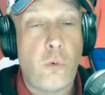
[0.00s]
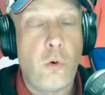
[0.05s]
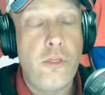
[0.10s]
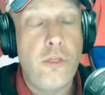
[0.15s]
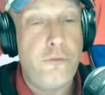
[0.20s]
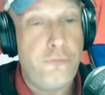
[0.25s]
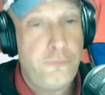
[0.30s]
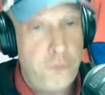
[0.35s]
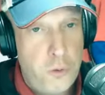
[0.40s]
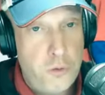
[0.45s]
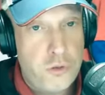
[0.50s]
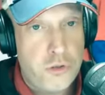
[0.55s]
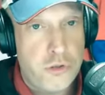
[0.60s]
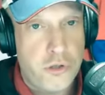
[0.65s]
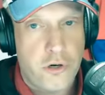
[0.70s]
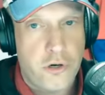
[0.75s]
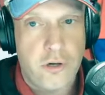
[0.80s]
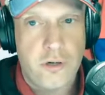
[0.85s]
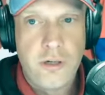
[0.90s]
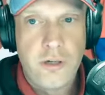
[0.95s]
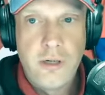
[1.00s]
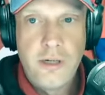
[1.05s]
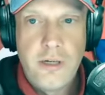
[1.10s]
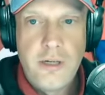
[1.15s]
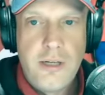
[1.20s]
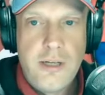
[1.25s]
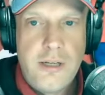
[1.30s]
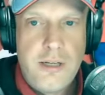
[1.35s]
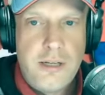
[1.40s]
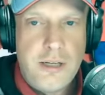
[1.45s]
for the future.
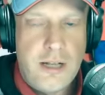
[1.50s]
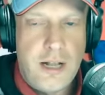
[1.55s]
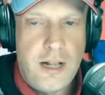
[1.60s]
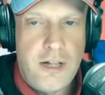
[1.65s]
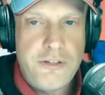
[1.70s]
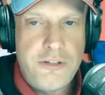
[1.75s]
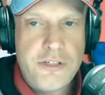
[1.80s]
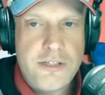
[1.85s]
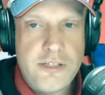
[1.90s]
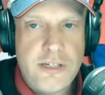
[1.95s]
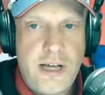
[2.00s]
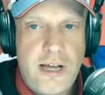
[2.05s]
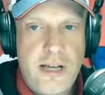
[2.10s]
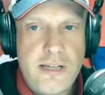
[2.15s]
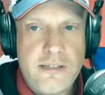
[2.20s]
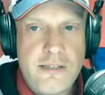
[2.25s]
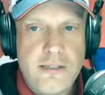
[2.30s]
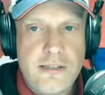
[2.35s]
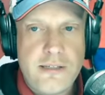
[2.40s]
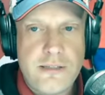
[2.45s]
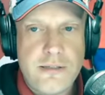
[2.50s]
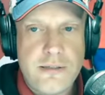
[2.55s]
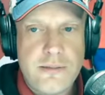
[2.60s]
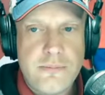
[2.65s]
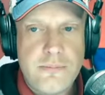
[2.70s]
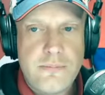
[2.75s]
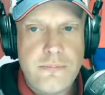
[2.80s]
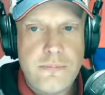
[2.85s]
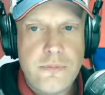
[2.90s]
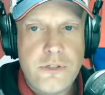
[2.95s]
I'll discuss
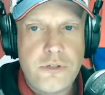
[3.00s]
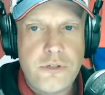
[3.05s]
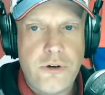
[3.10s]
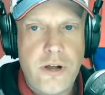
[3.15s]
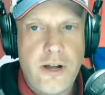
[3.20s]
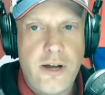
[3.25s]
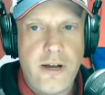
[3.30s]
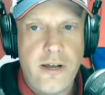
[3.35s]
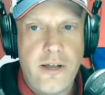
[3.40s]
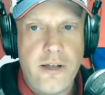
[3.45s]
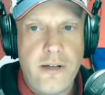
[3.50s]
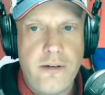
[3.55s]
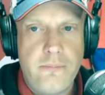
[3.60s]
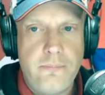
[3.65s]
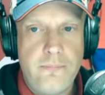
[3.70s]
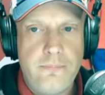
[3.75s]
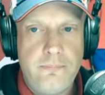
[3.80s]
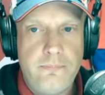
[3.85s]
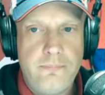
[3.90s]
straight ahead.